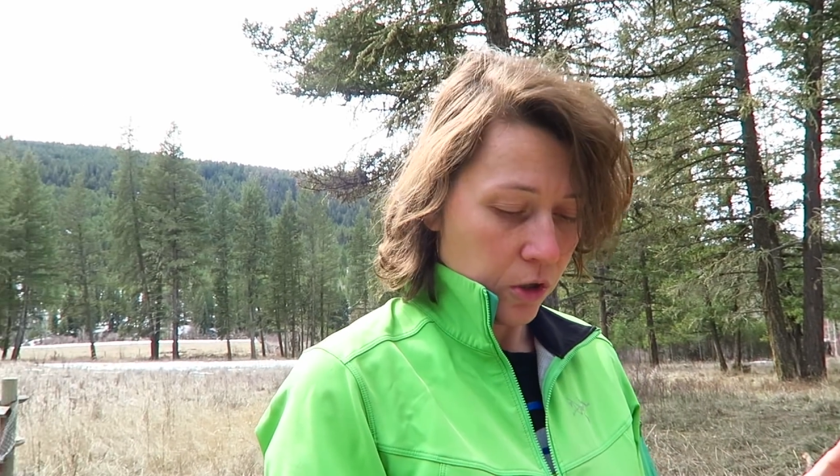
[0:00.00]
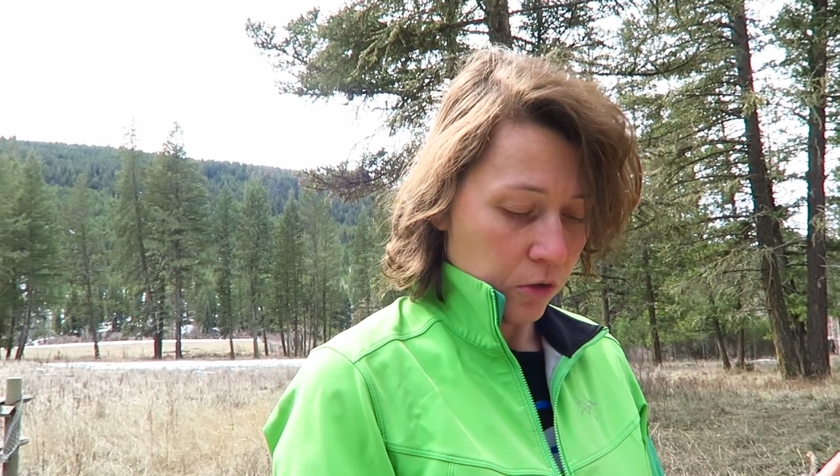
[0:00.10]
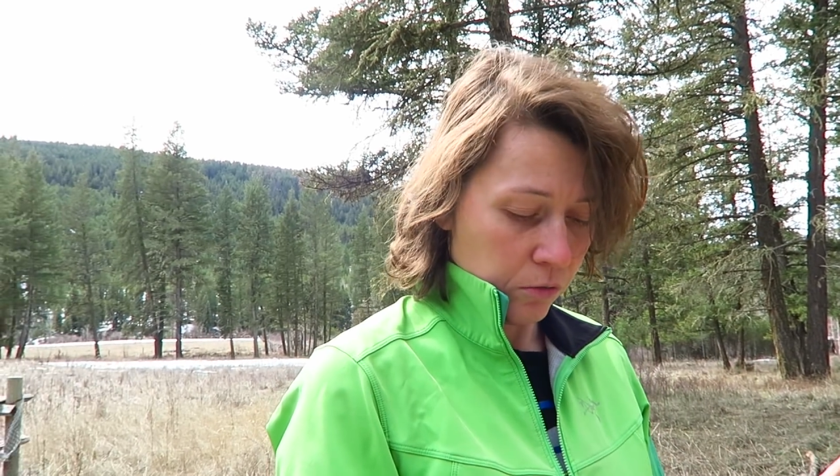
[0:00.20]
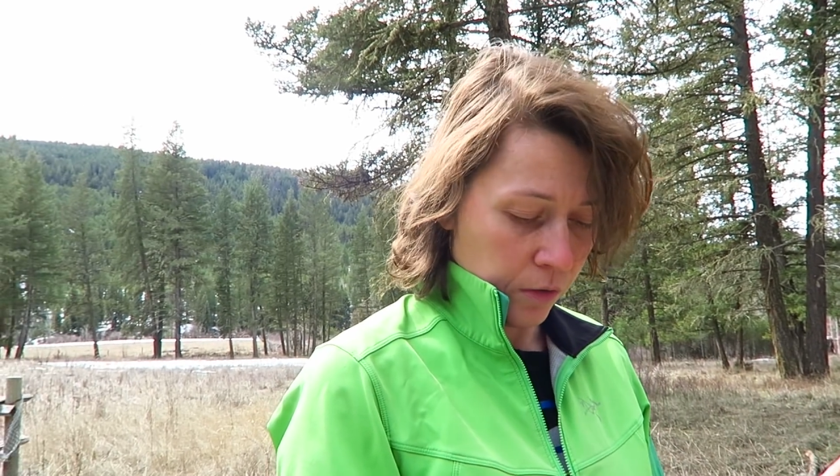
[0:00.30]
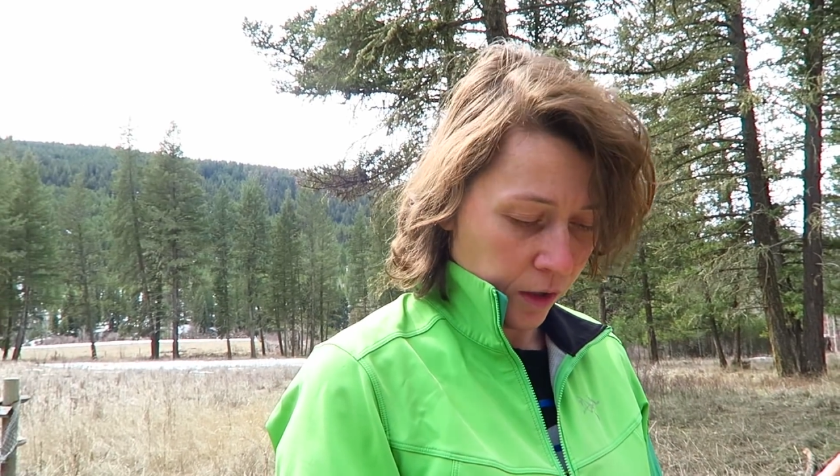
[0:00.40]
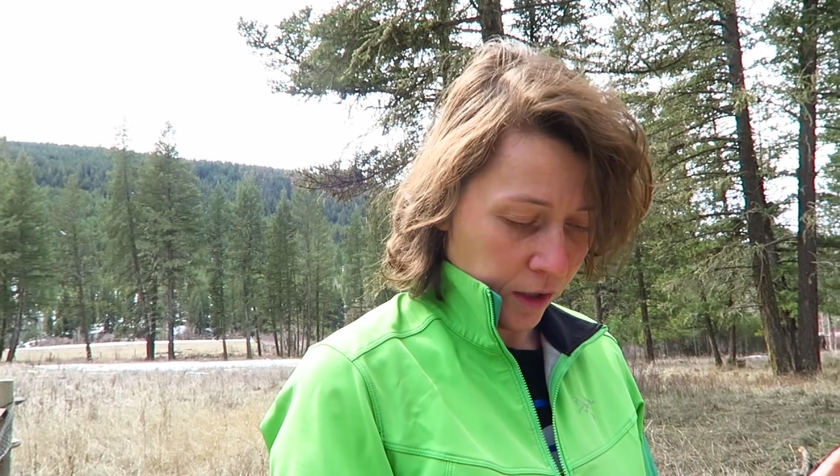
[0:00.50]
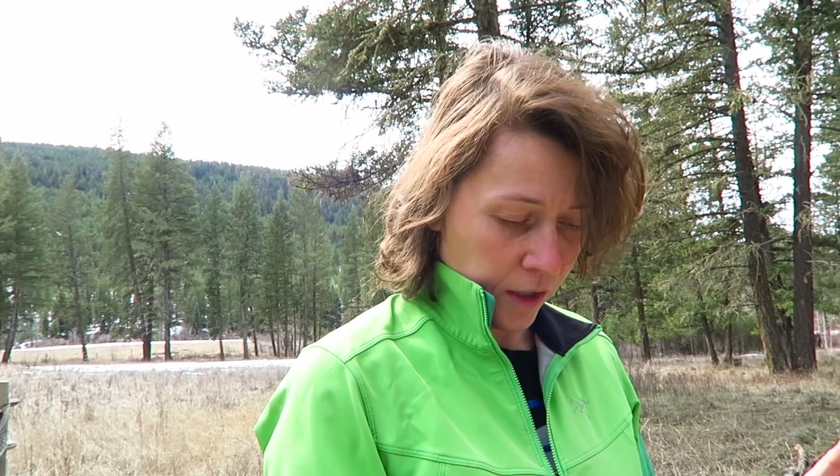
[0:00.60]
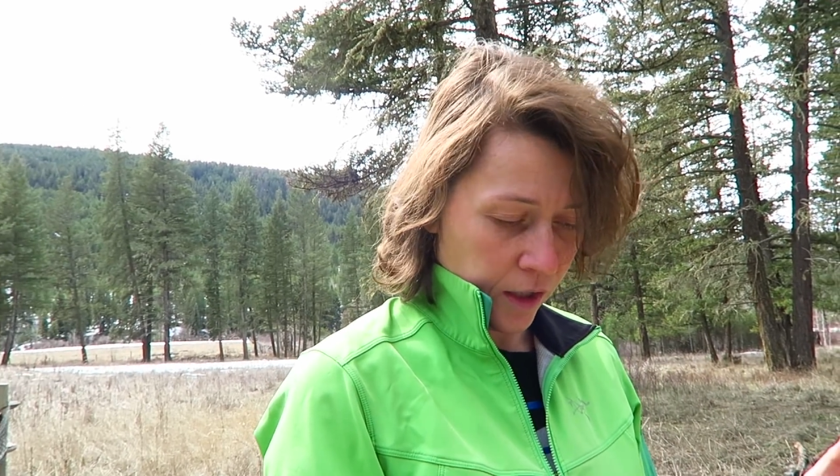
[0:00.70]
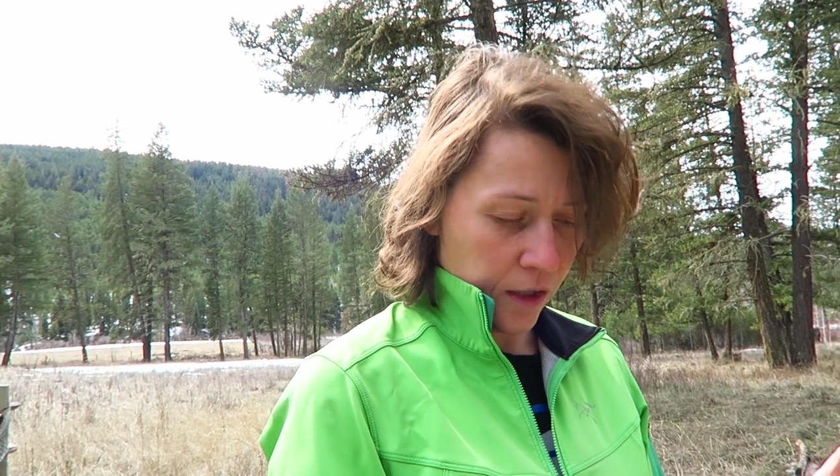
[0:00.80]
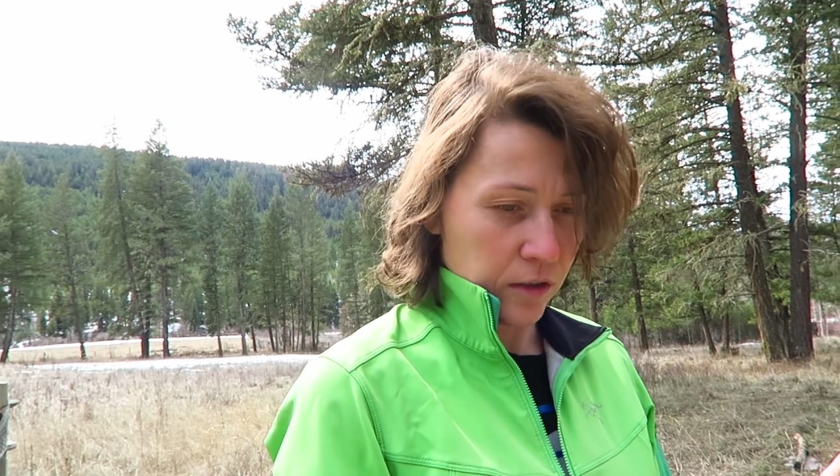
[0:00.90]
when
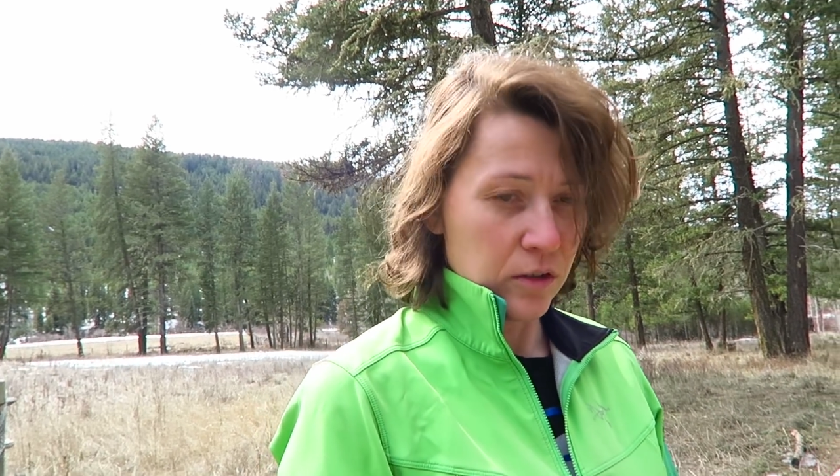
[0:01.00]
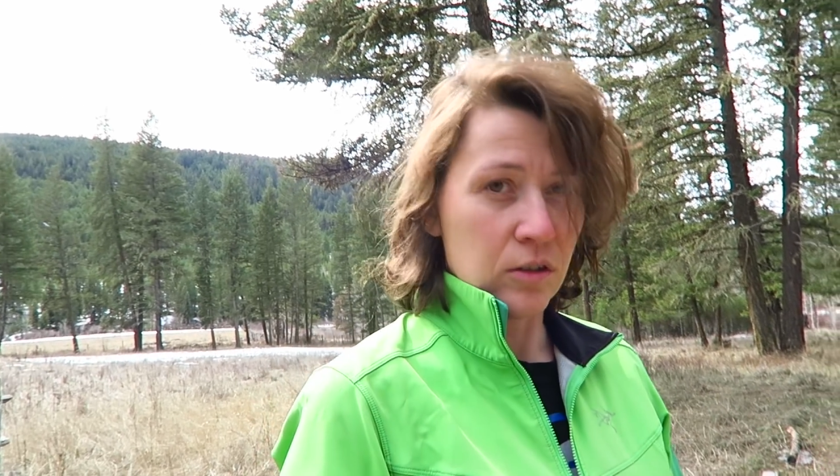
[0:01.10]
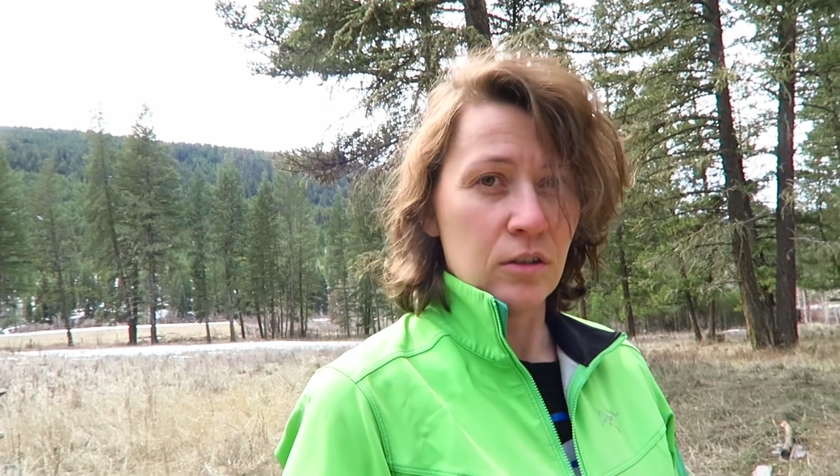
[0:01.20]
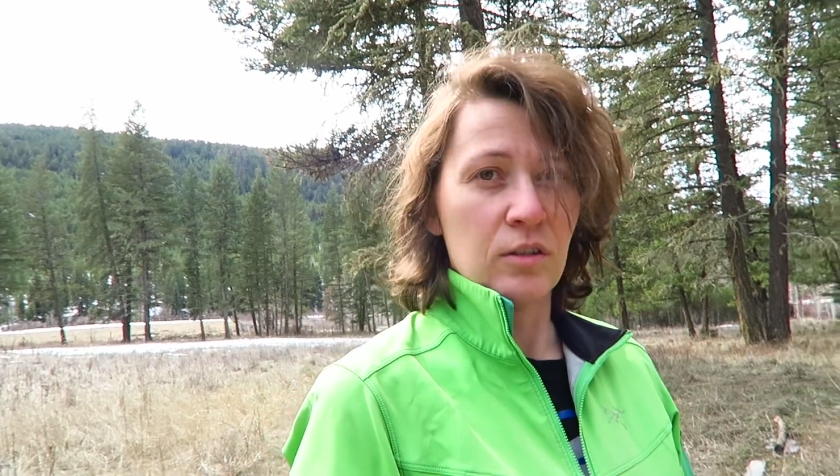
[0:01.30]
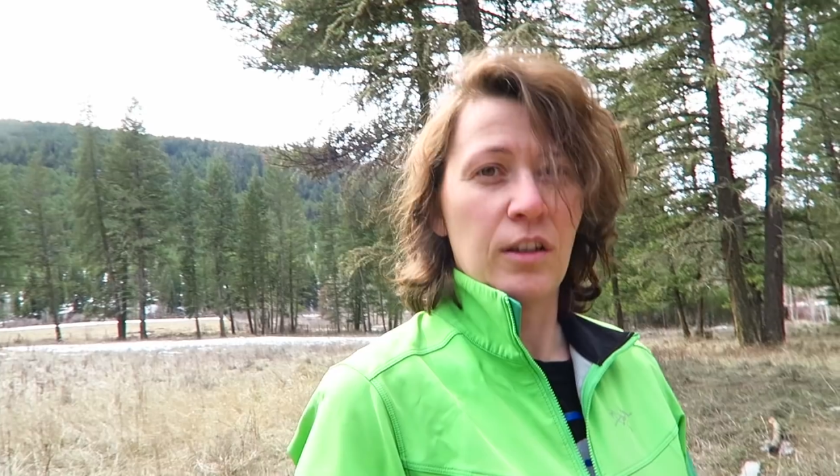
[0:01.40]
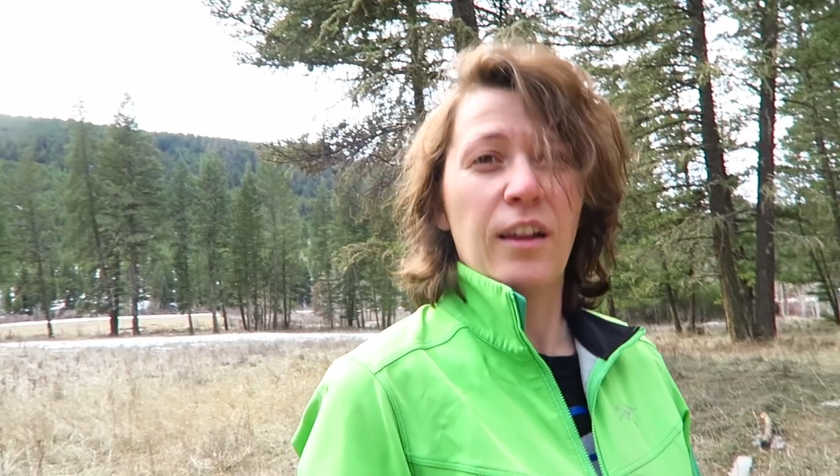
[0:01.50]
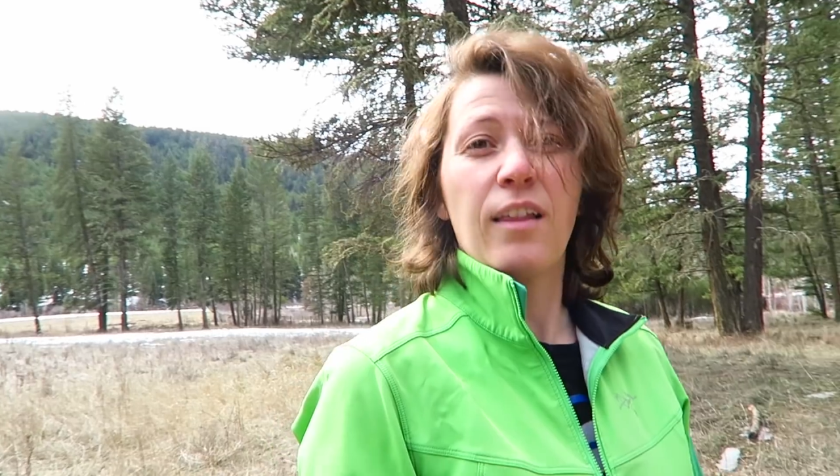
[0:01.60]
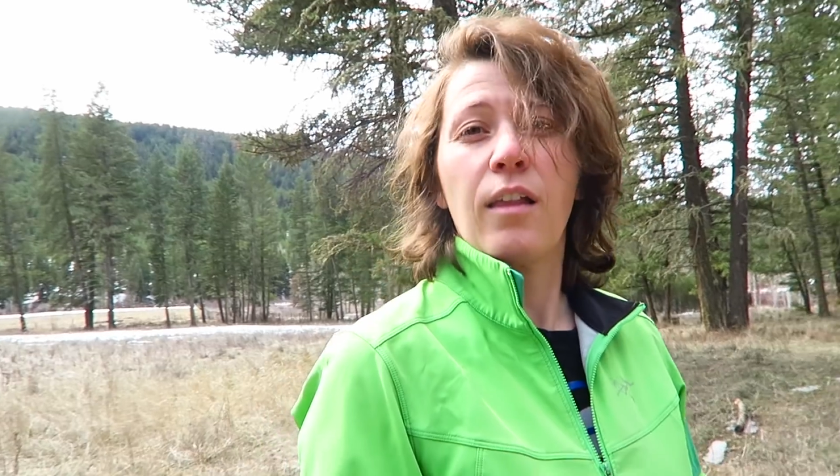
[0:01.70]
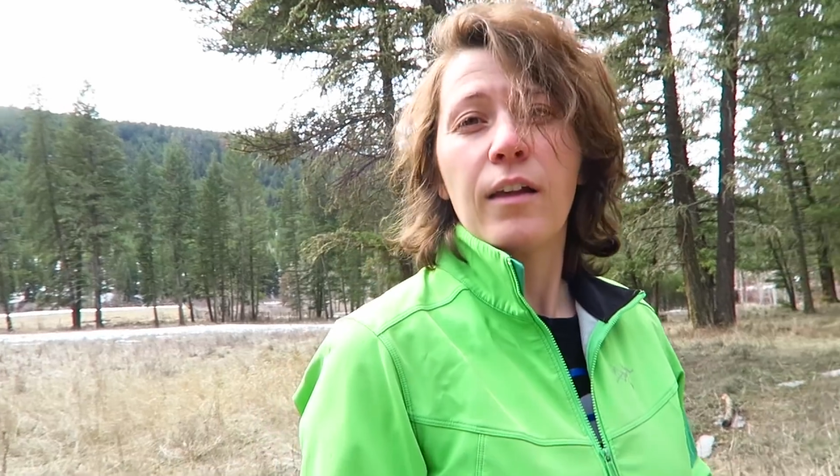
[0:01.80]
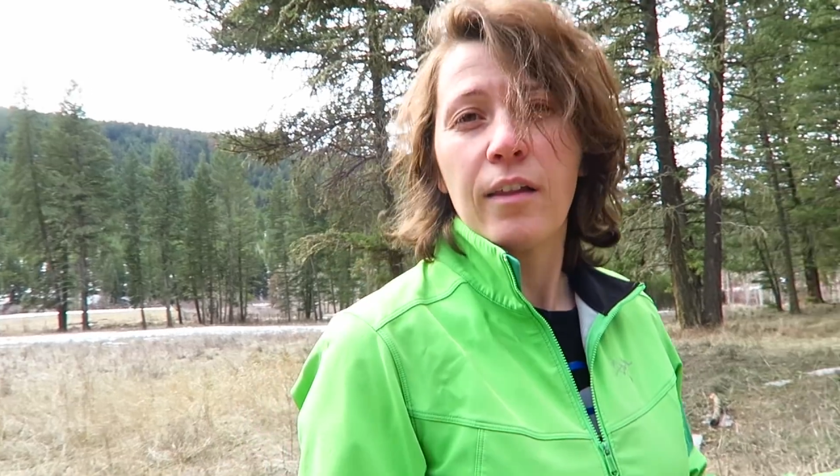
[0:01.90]
I dislike